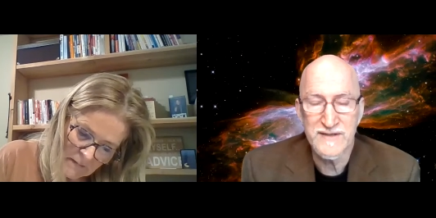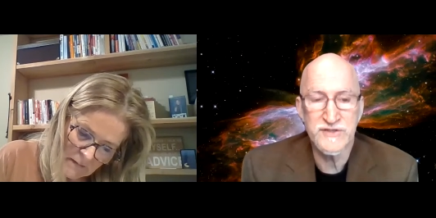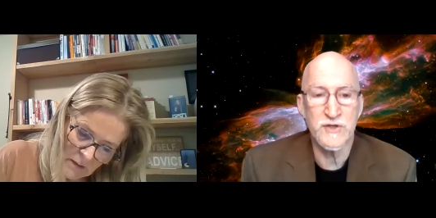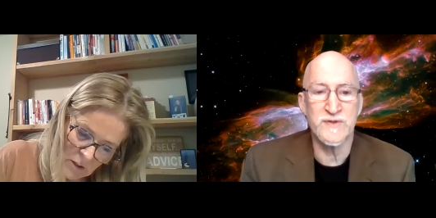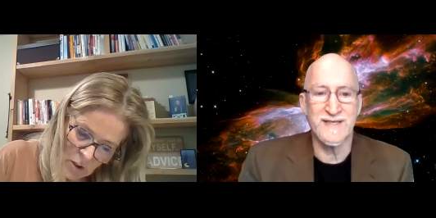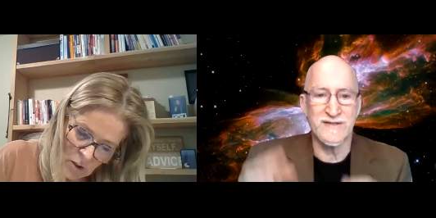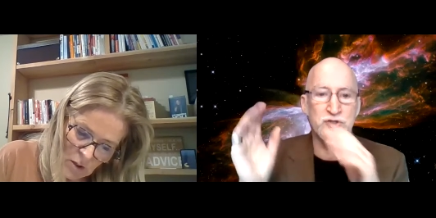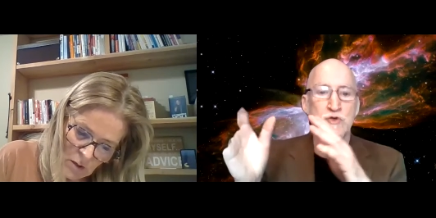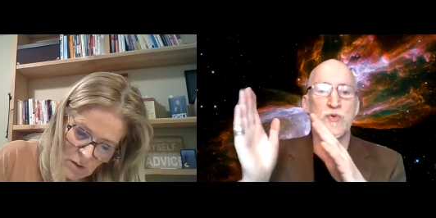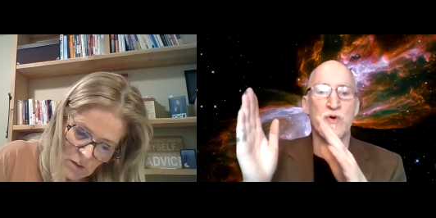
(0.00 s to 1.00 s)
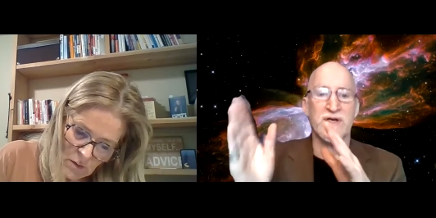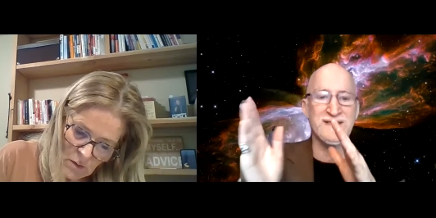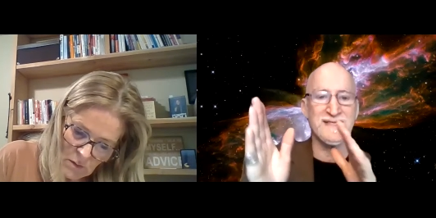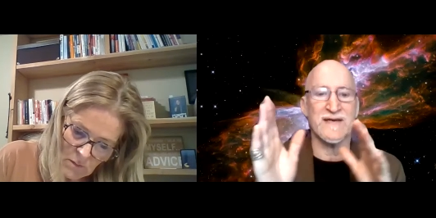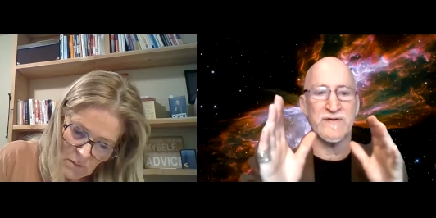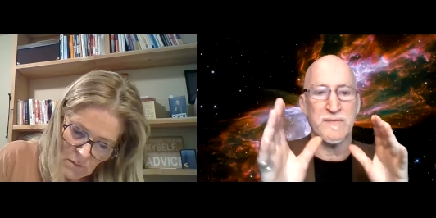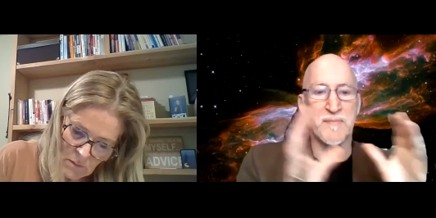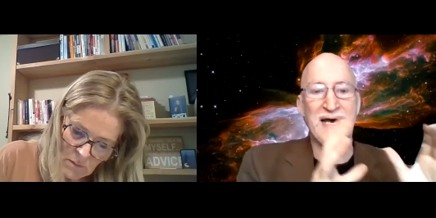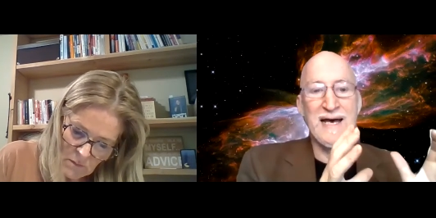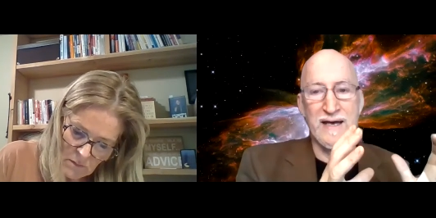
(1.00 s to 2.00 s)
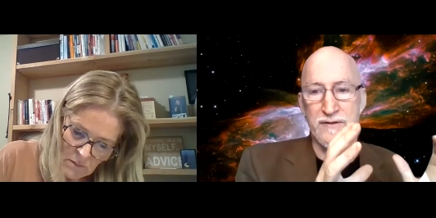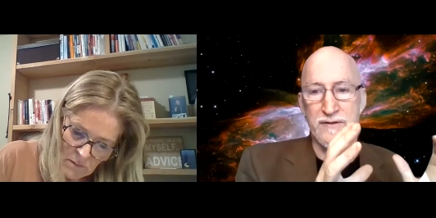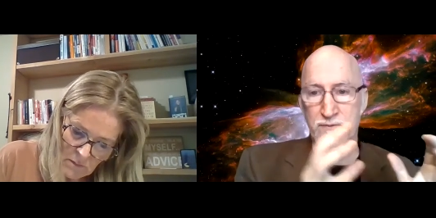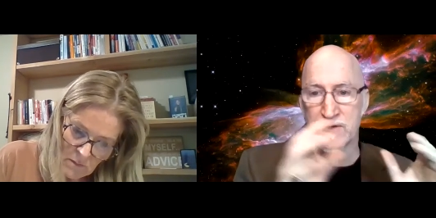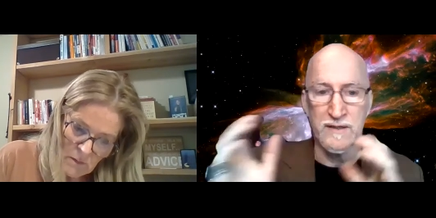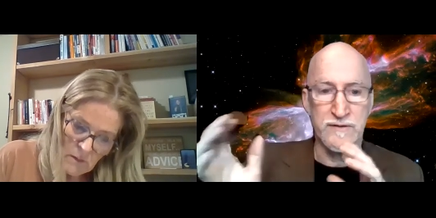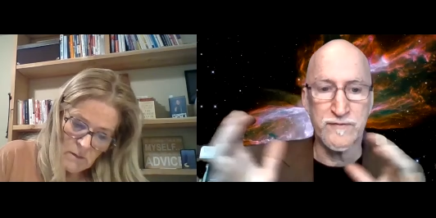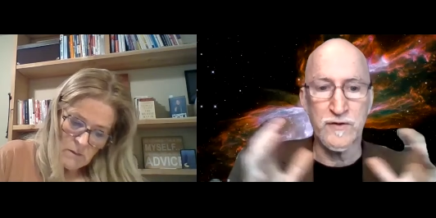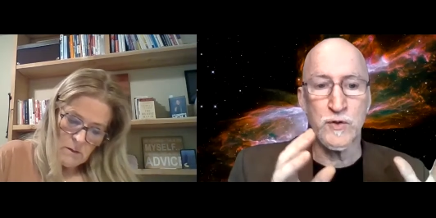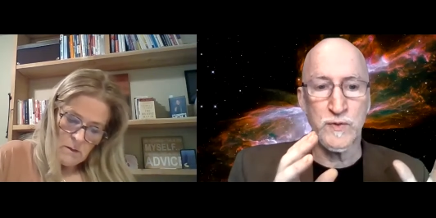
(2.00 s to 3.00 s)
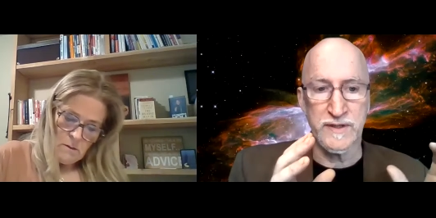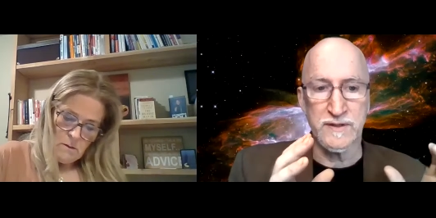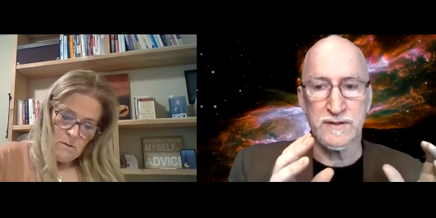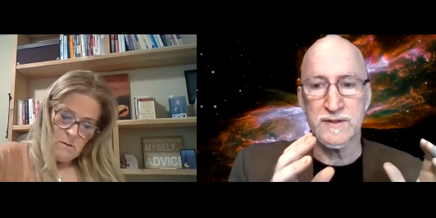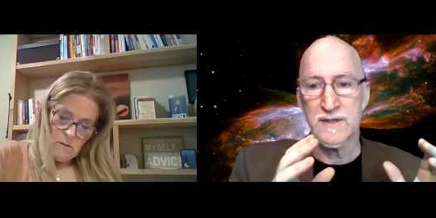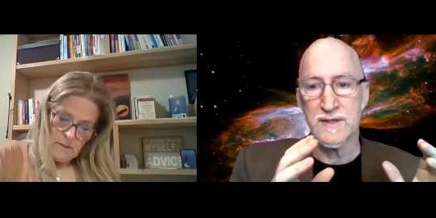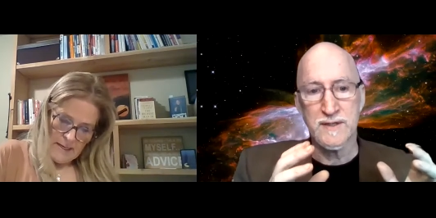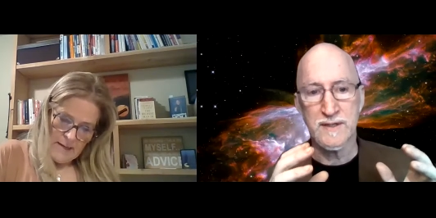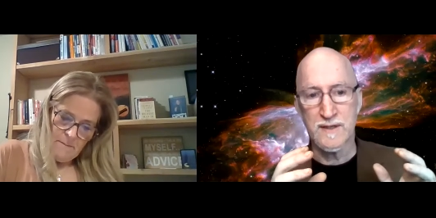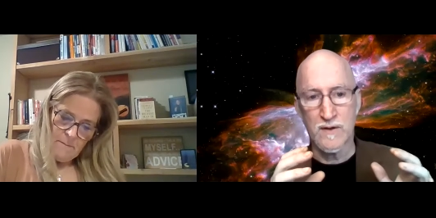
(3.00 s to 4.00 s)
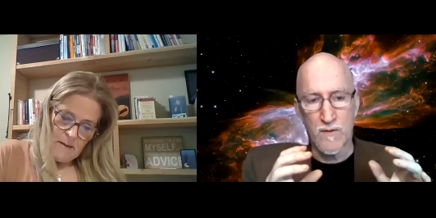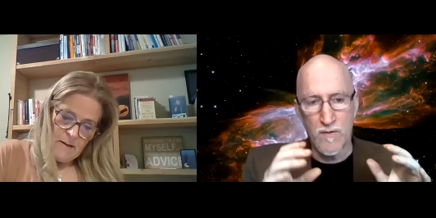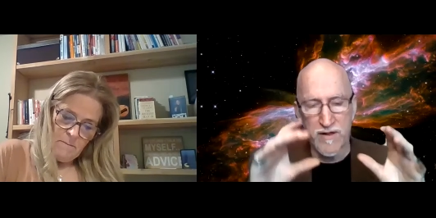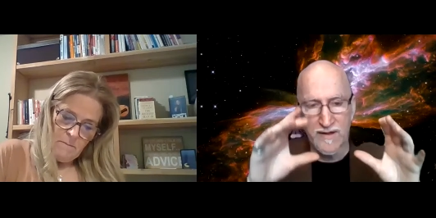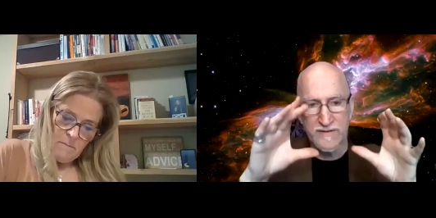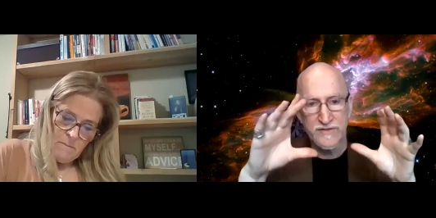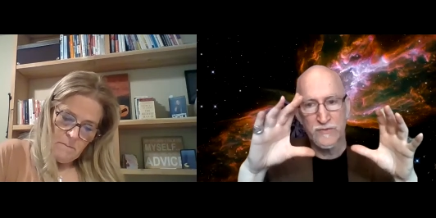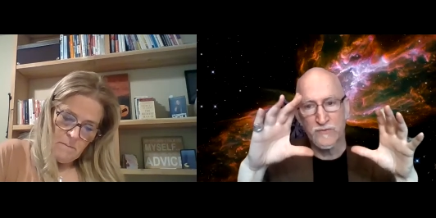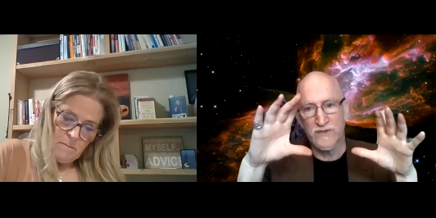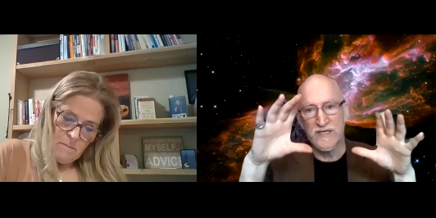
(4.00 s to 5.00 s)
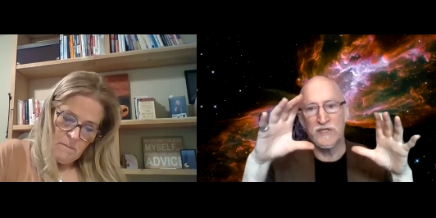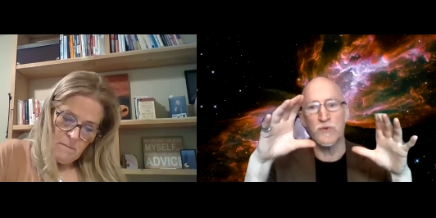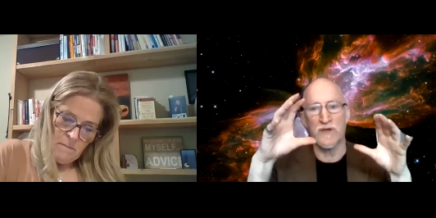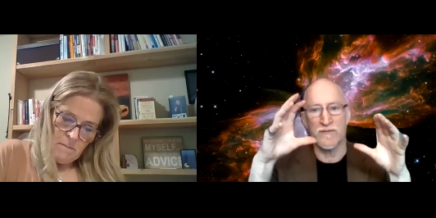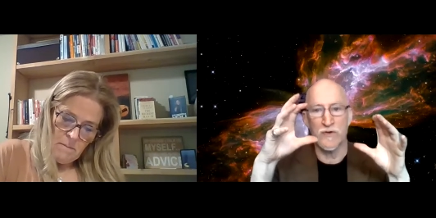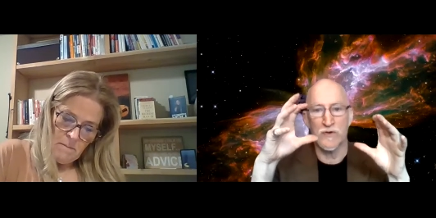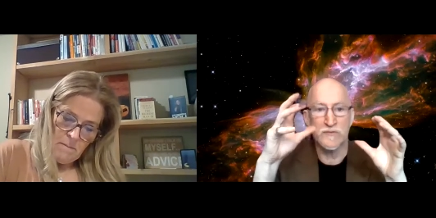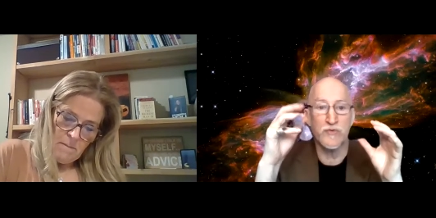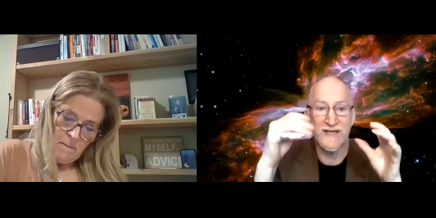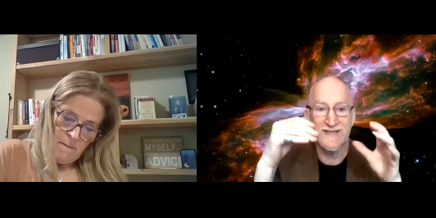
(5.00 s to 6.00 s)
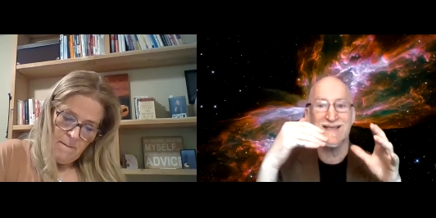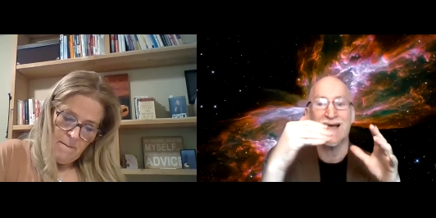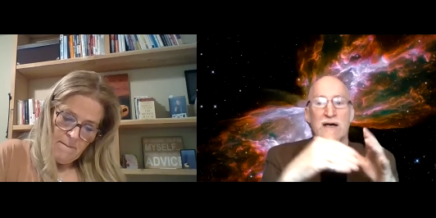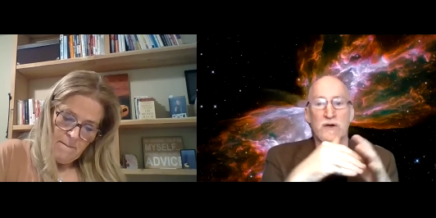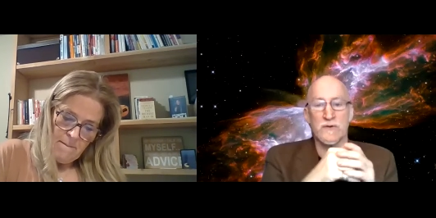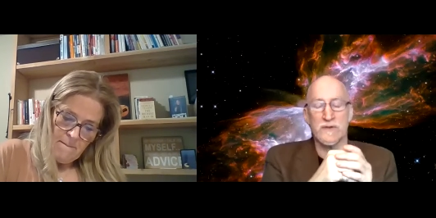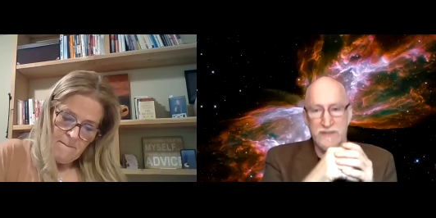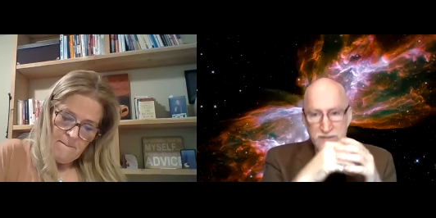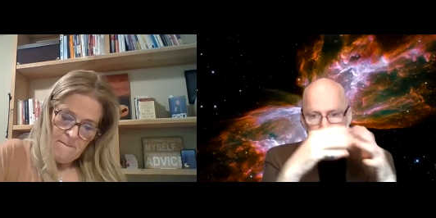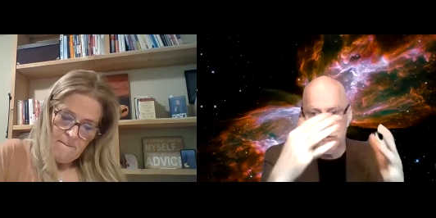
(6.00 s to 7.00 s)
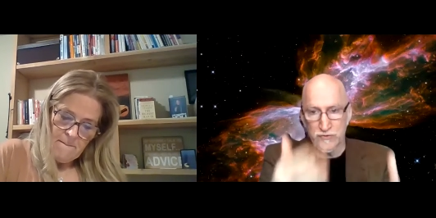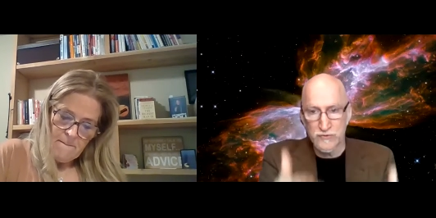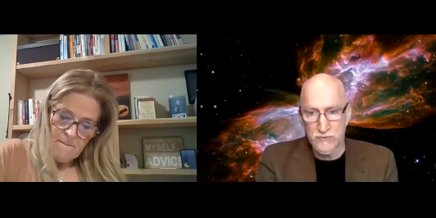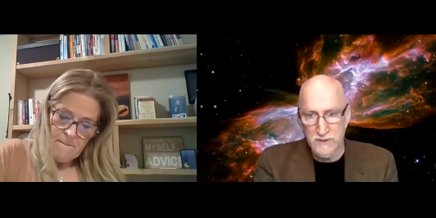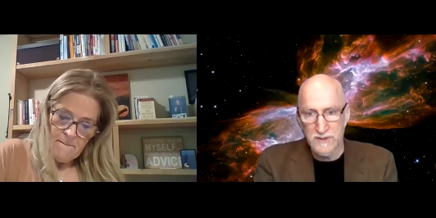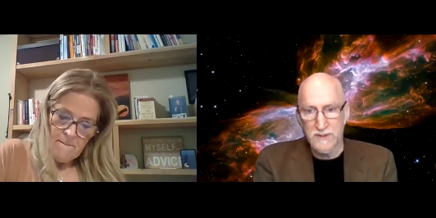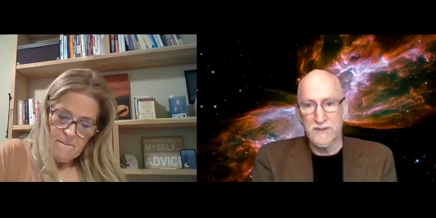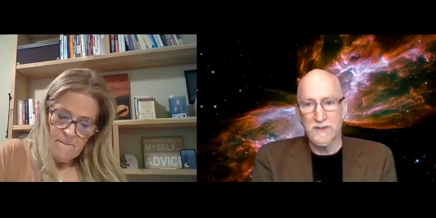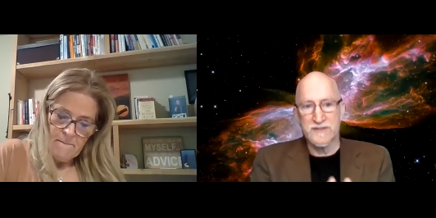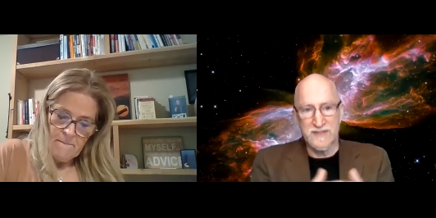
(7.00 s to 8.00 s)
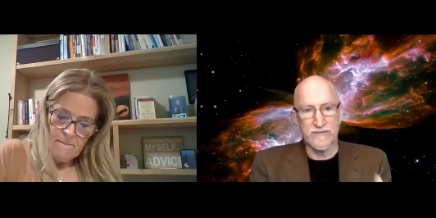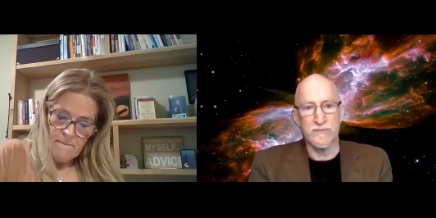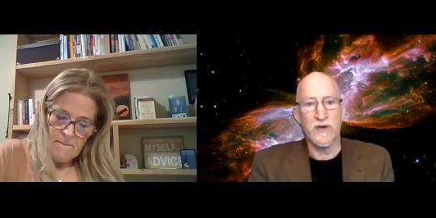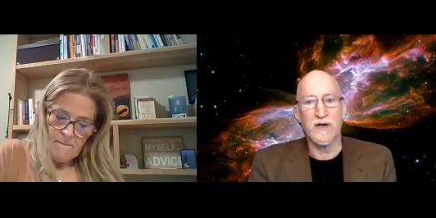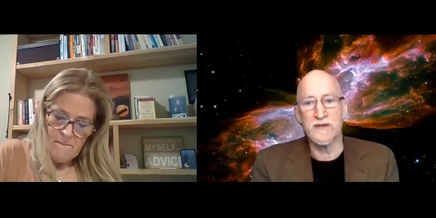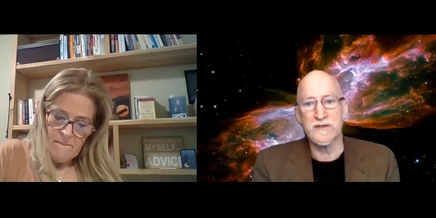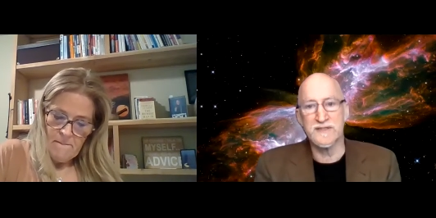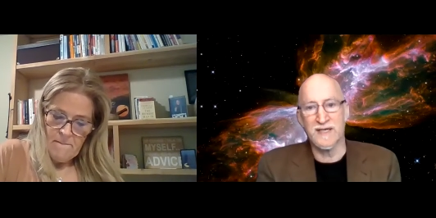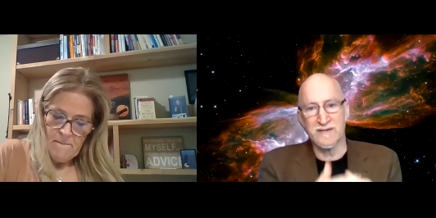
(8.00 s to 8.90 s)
Speaker 1: And so it's at 2.7 path, right, on the flow wheel yeah, yeah. Yeah. So each one of those breaks down into seven parts